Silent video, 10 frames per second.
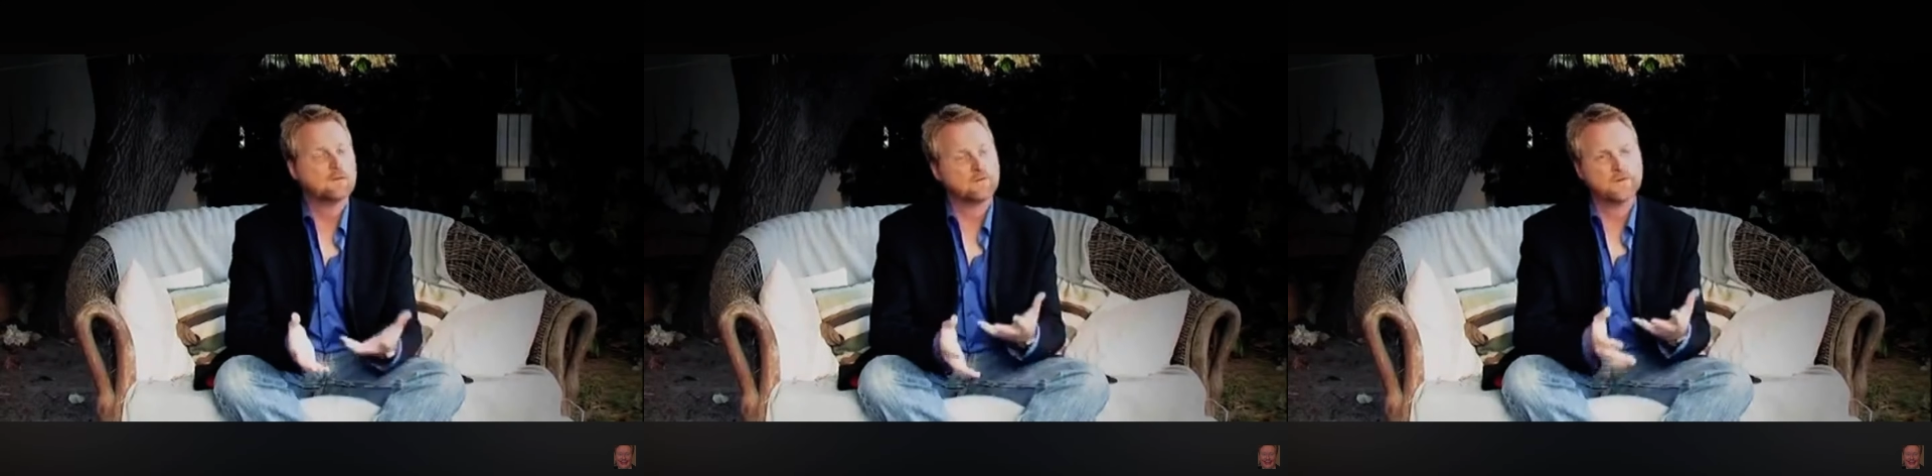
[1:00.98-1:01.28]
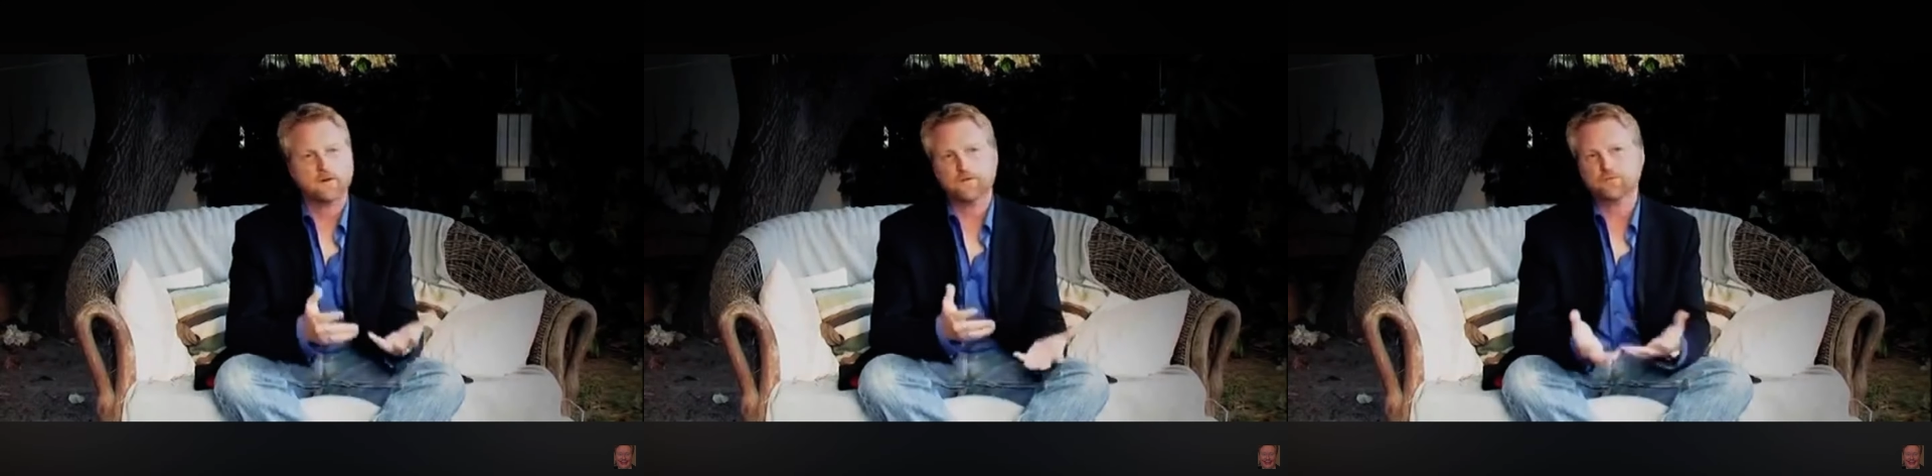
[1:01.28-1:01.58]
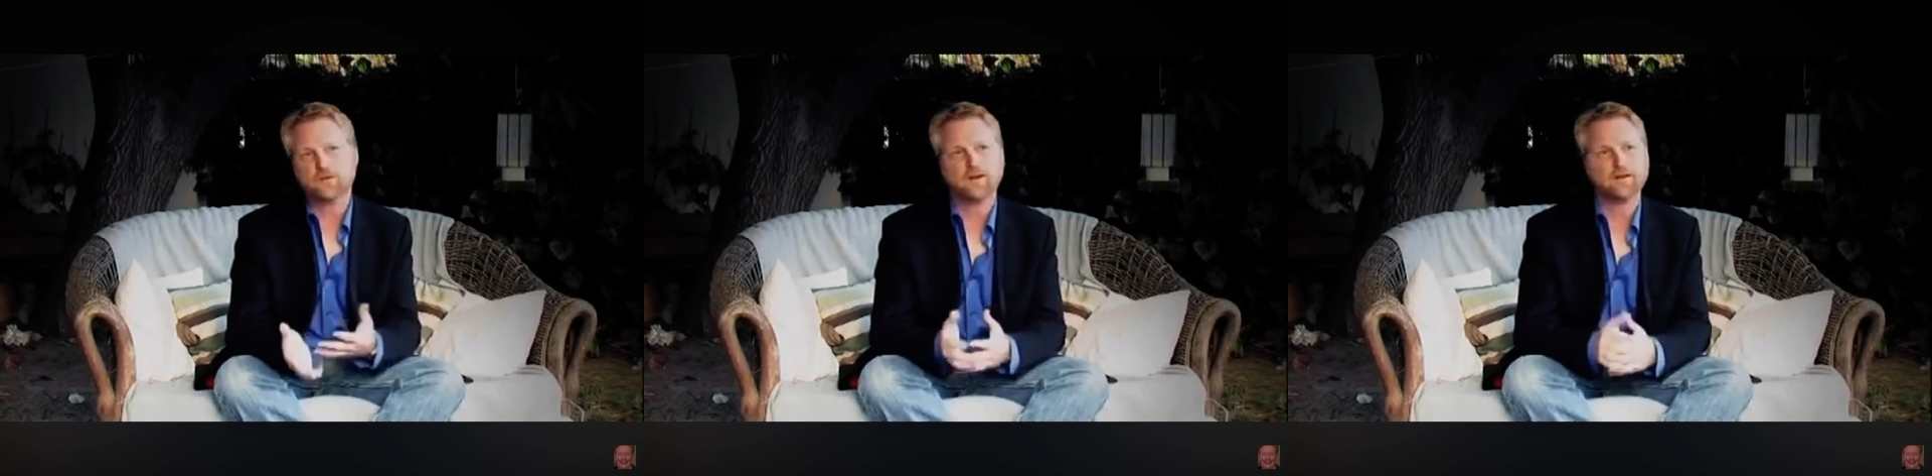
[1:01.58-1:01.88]
on the other
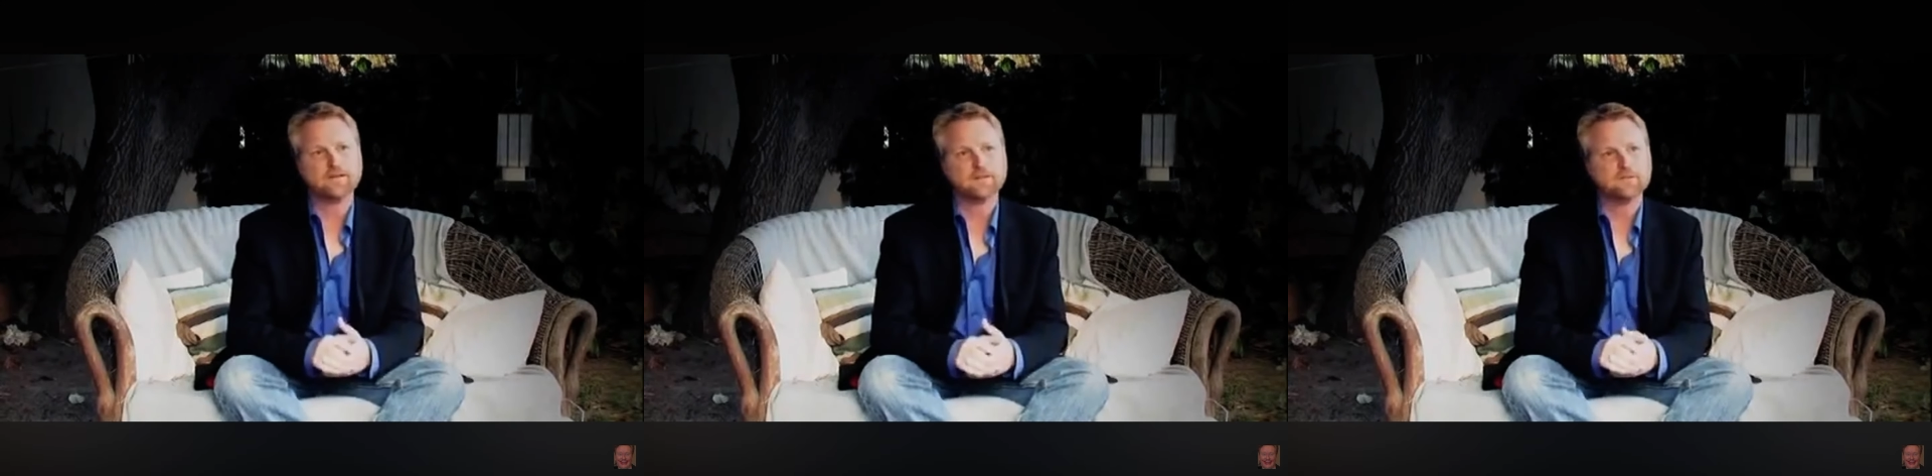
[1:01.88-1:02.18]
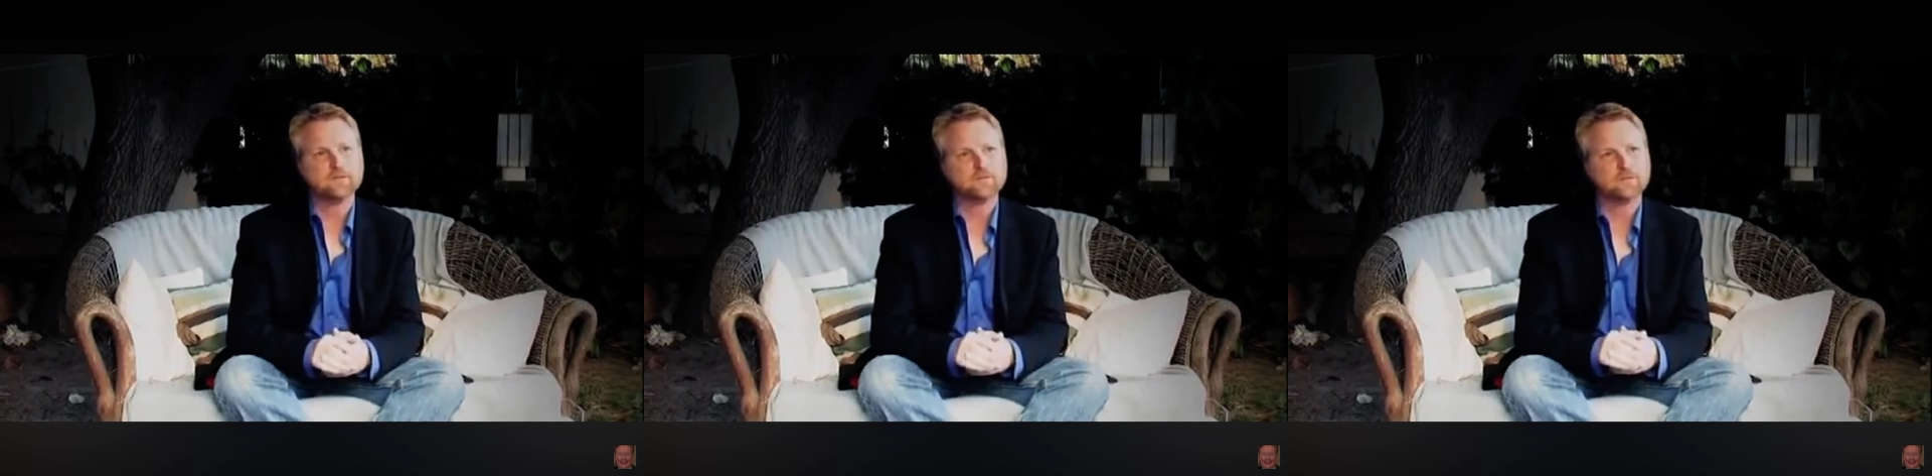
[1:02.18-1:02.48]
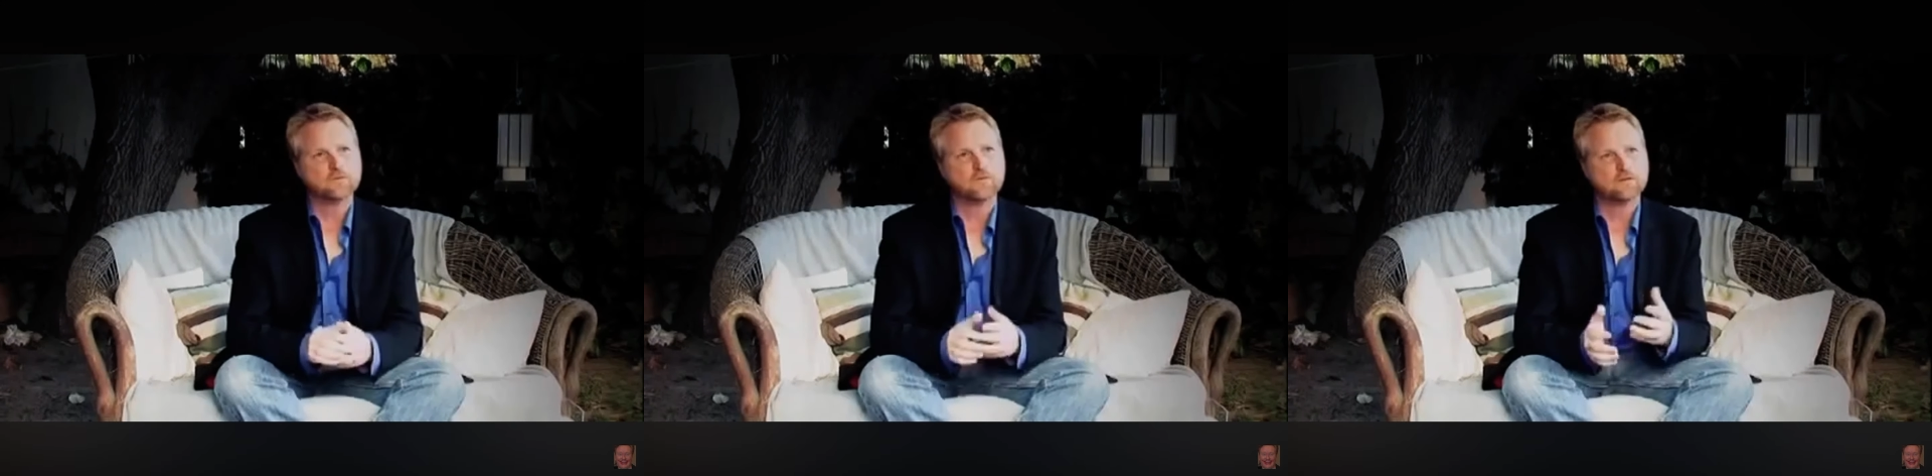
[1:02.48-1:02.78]
side, he just
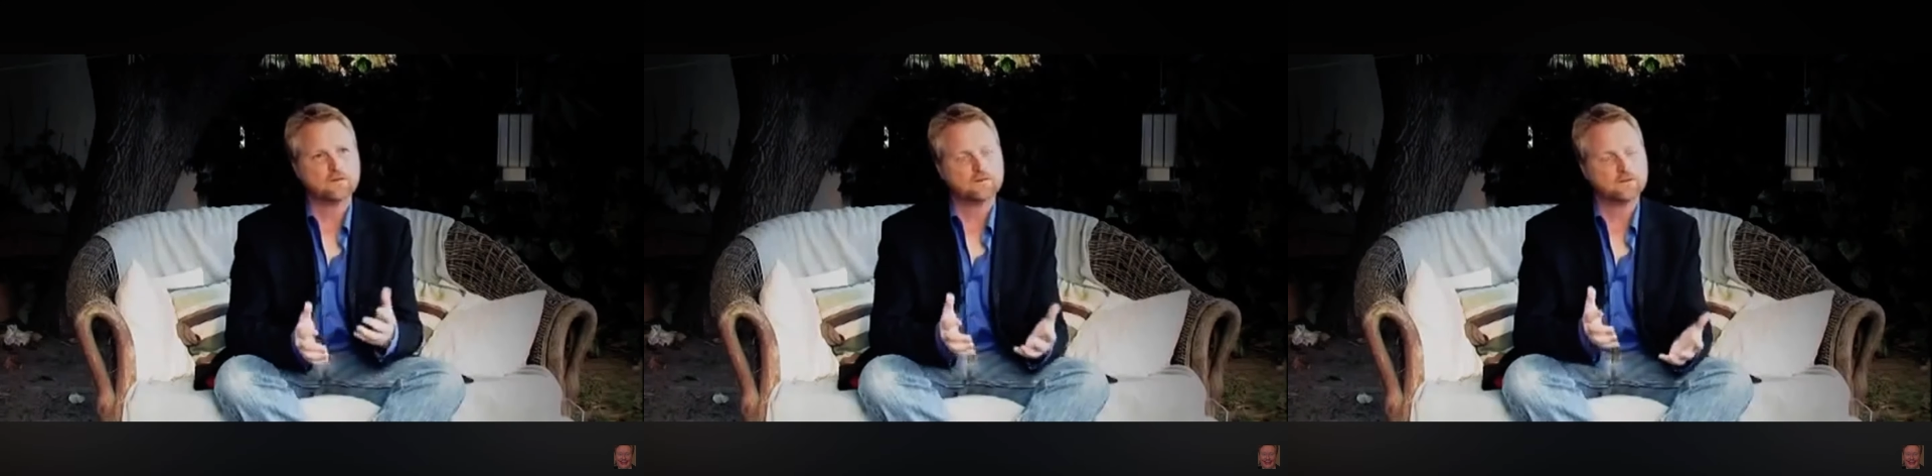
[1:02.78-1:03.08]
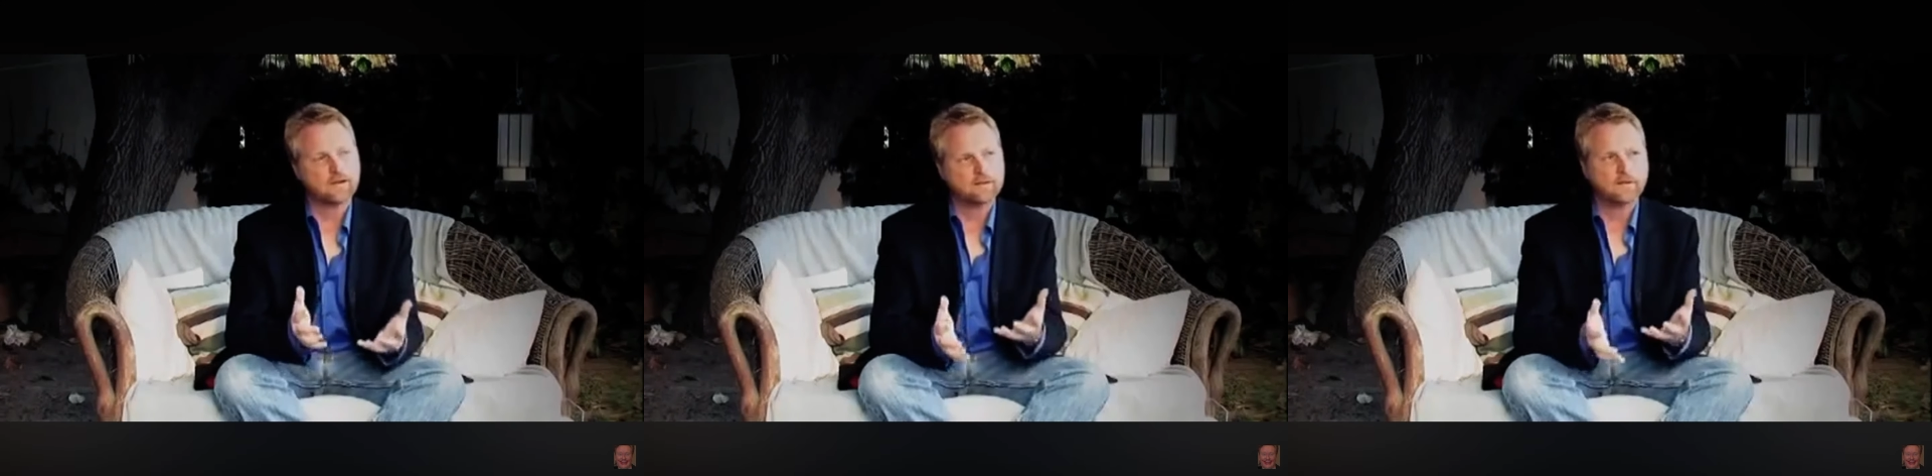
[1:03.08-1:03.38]
sort of had